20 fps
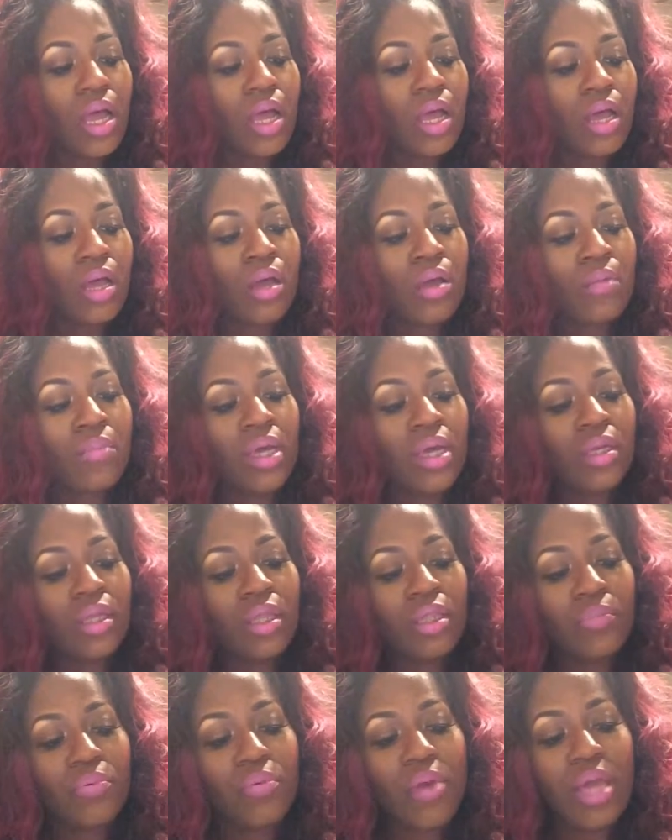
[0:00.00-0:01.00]

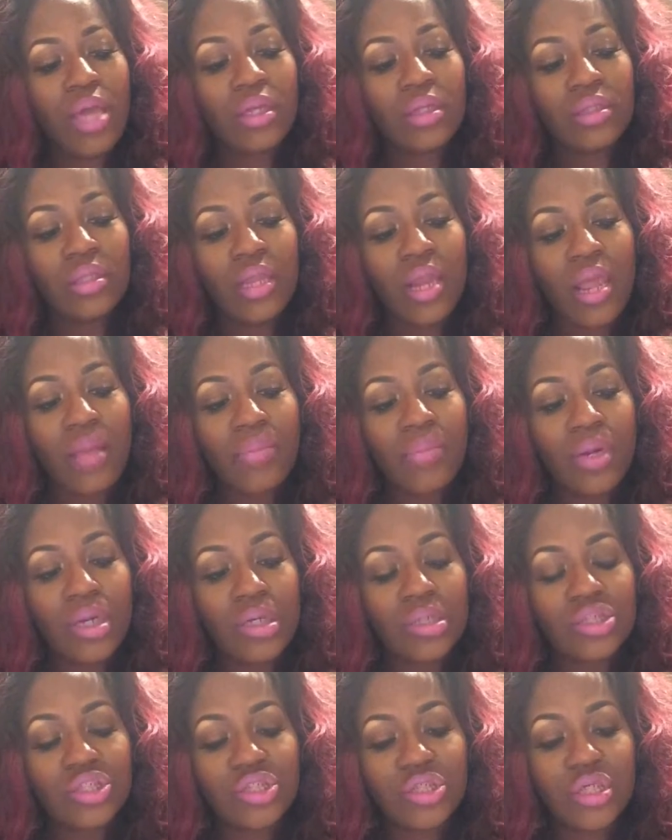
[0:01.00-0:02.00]
Another product that I
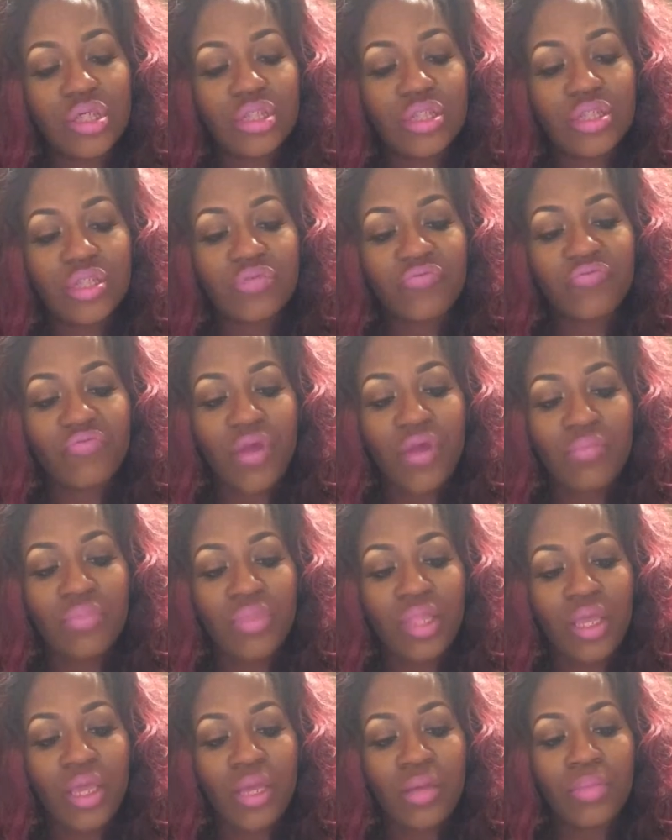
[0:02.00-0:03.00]
purchased
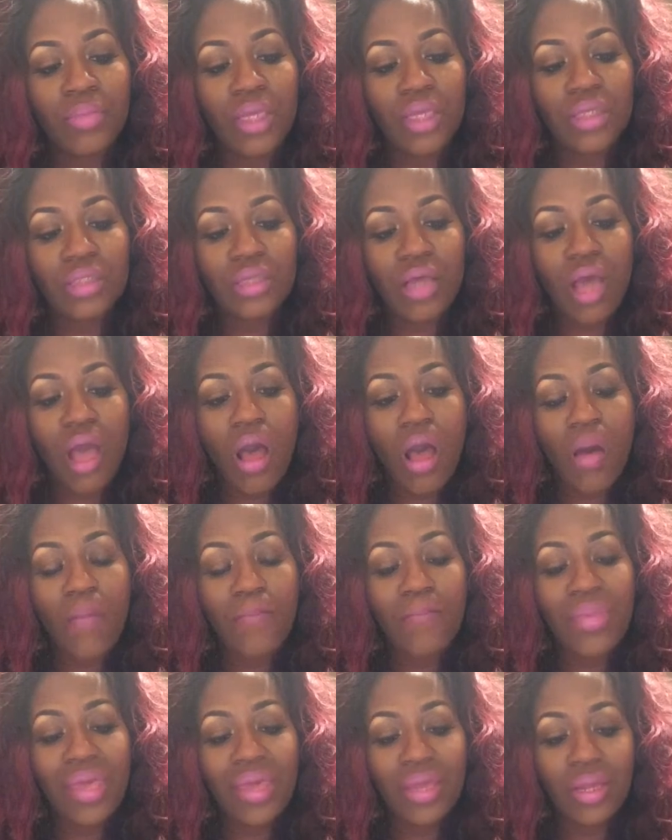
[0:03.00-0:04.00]
from them is
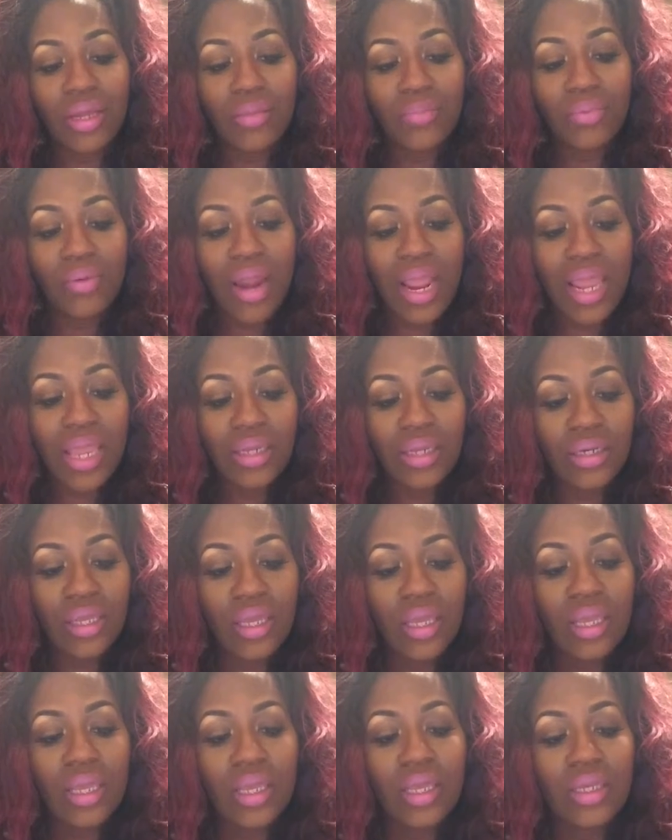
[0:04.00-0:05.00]
called Mega Bright,
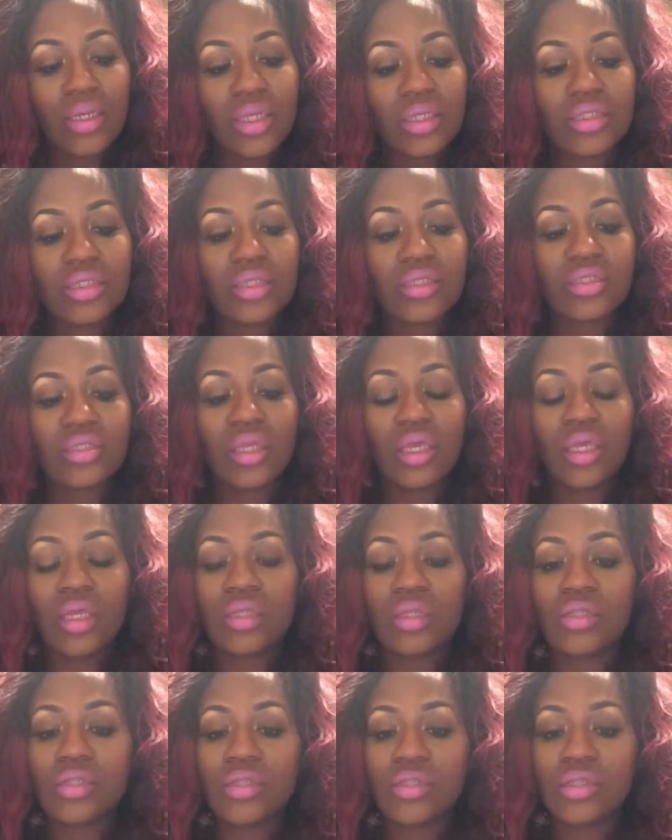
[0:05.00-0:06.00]
and it's a
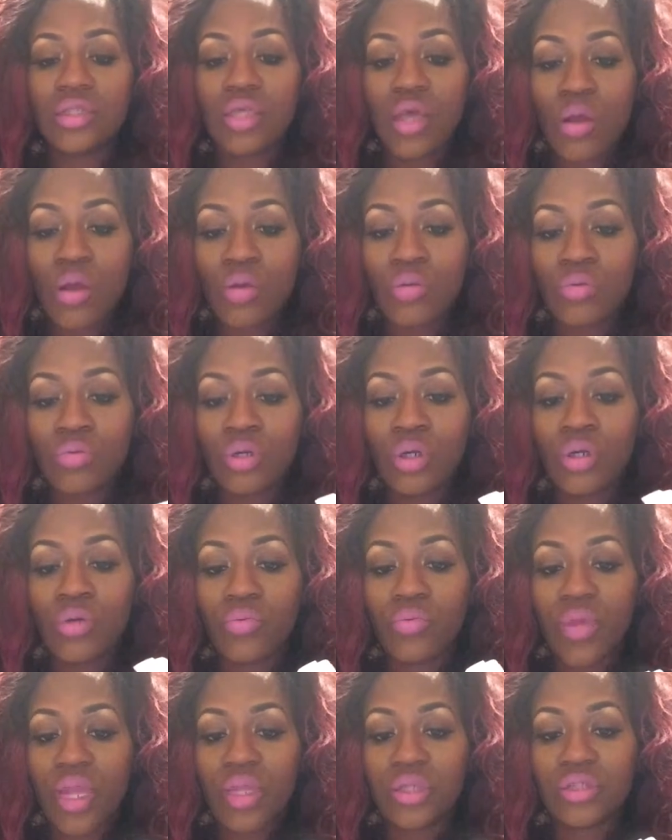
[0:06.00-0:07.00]
skin tone
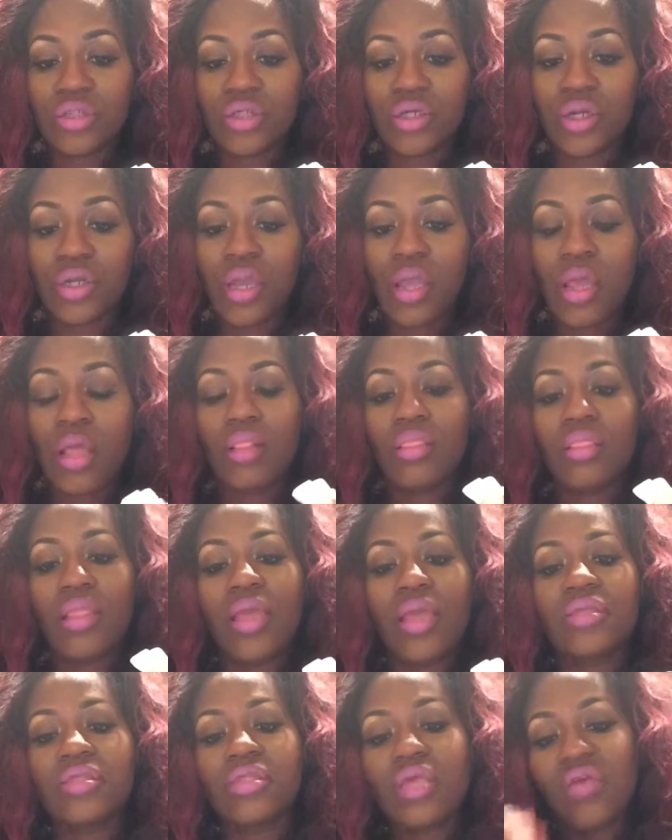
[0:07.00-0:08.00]
corrector.
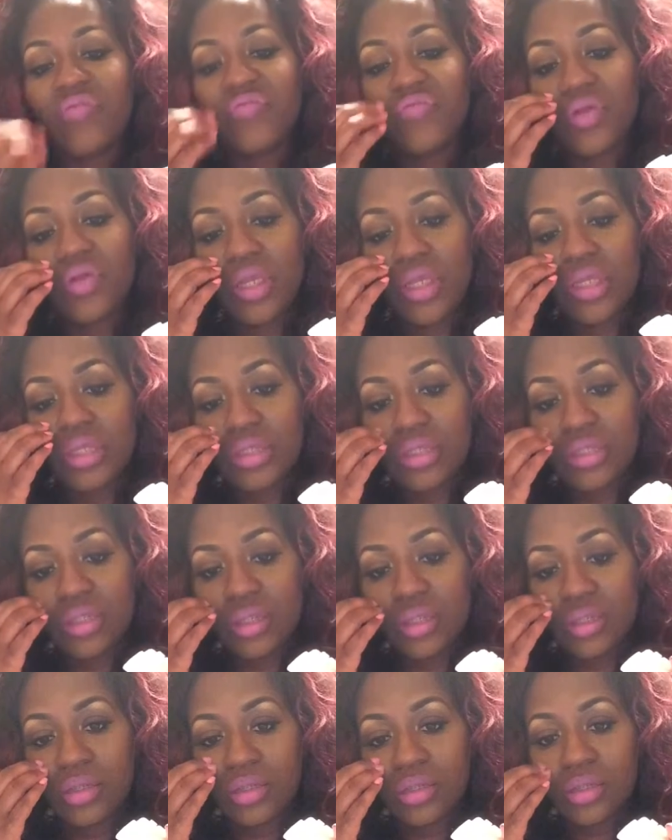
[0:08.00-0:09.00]
Like, say for
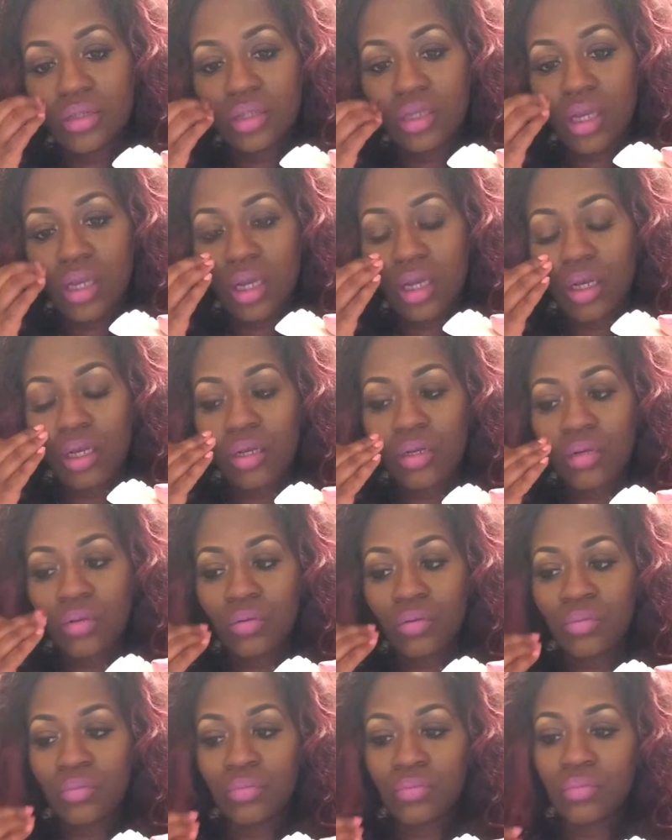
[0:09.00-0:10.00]
instance,
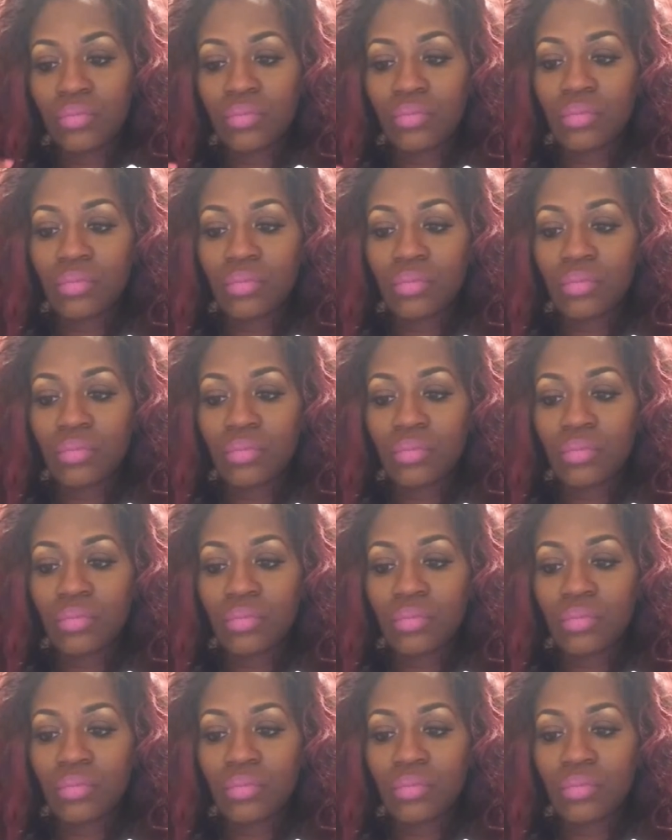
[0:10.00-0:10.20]
I've